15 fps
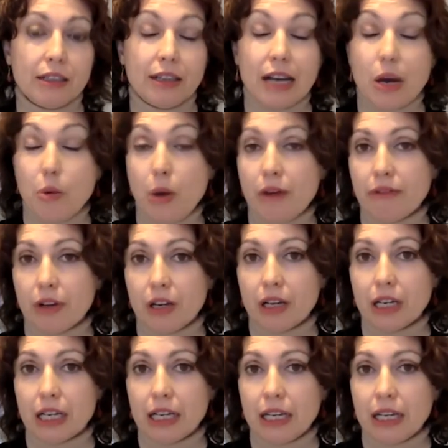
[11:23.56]
However,
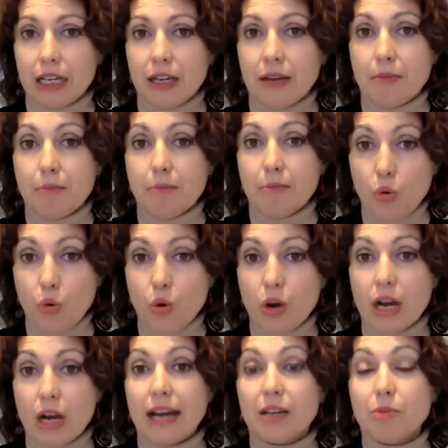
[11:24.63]
more
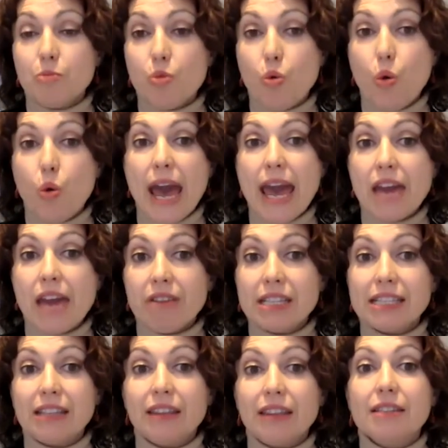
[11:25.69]
and more areas
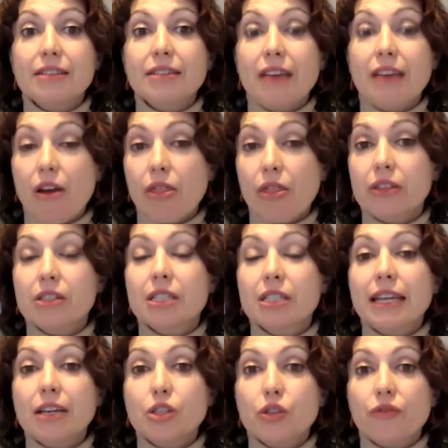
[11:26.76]
in the southern
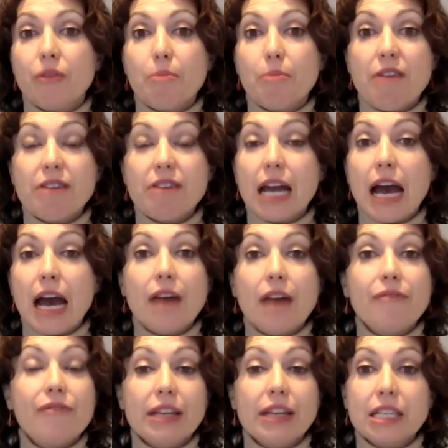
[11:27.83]
states of America are
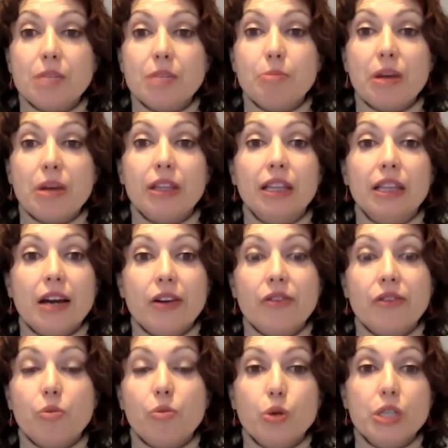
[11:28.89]
affected by the lack of
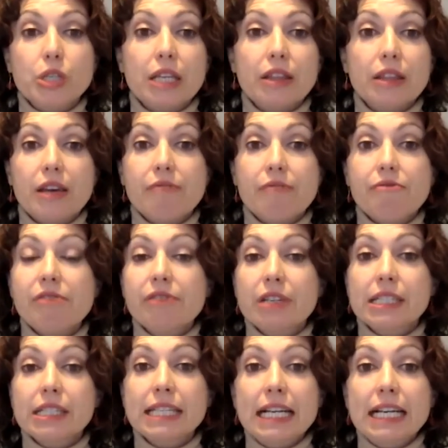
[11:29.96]
water in their rivers,